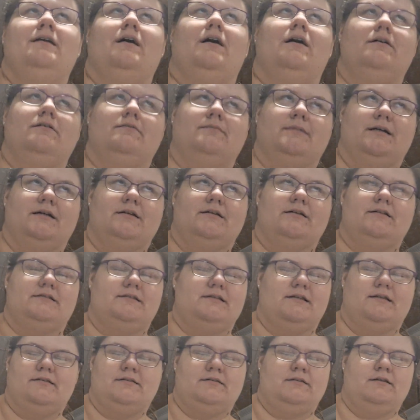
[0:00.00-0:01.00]
Oh my
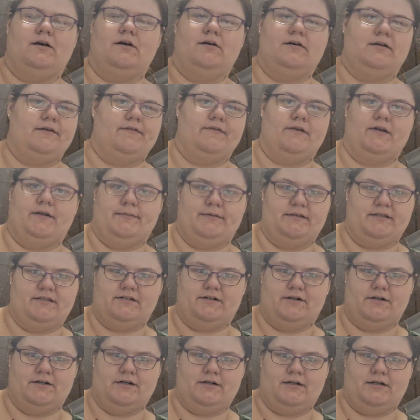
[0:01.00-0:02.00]
goodness, don't even get me
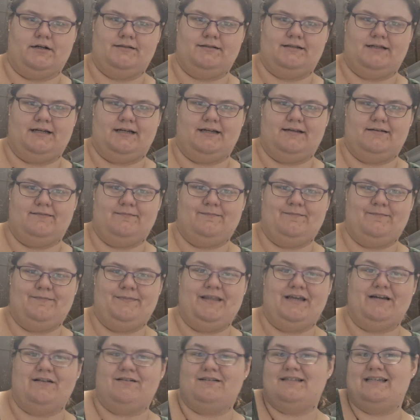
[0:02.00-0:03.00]
started on that.
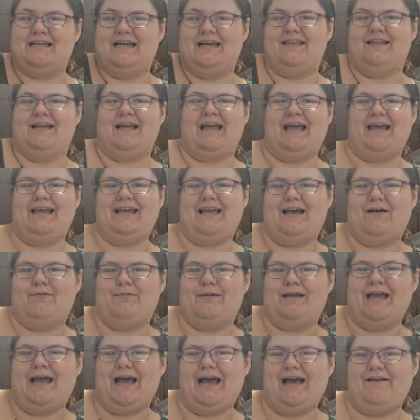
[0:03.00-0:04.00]
It'll say that, hey, yeah,
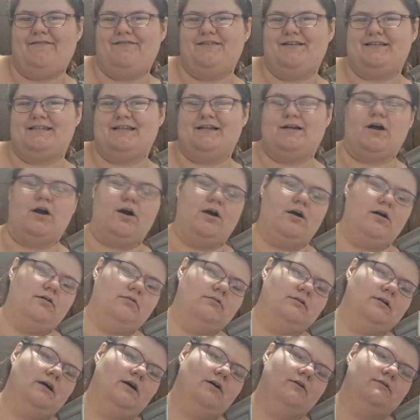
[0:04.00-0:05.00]
we have this thing. Oh,
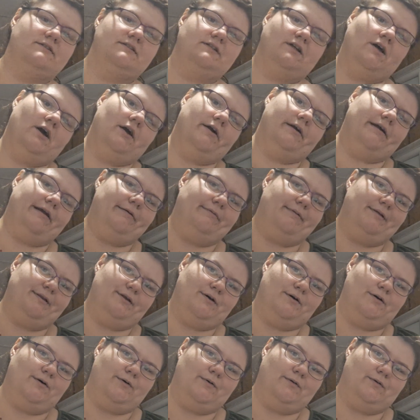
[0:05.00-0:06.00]
no, sorry, we
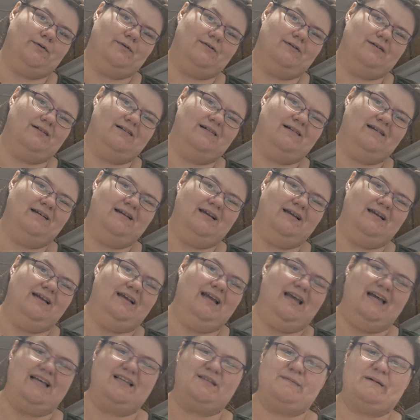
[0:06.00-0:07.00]
don't.
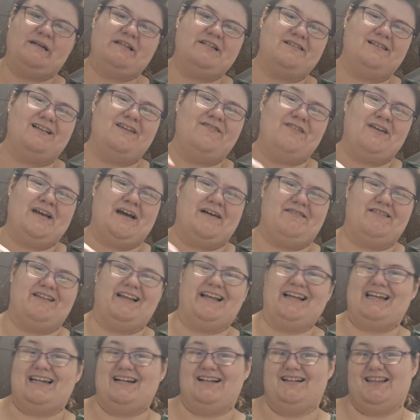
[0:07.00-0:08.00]
Especially if you have it
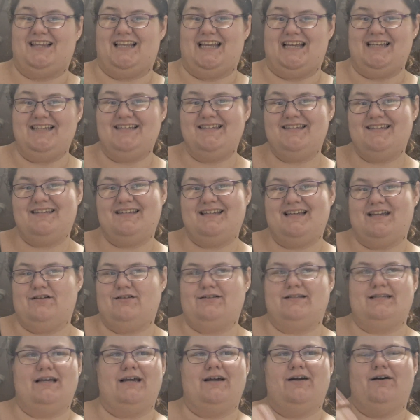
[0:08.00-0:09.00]
like in a list, it'll
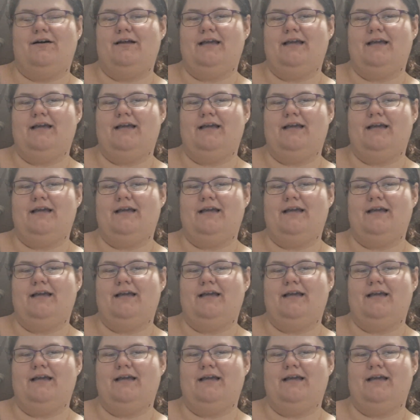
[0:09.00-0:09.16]
say, oh